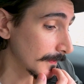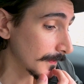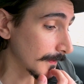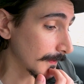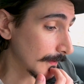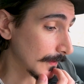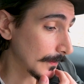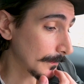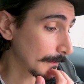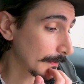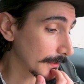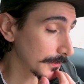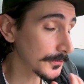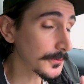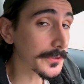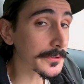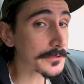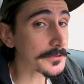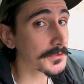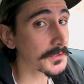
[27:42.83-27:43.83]
I
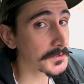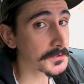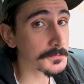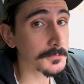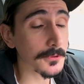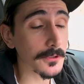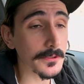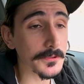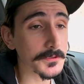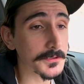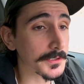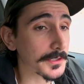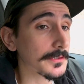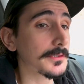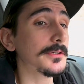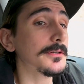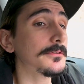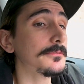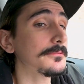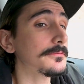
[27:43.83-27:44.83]
do understand sports and I
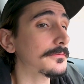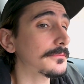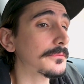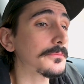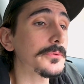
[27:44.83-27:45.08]
love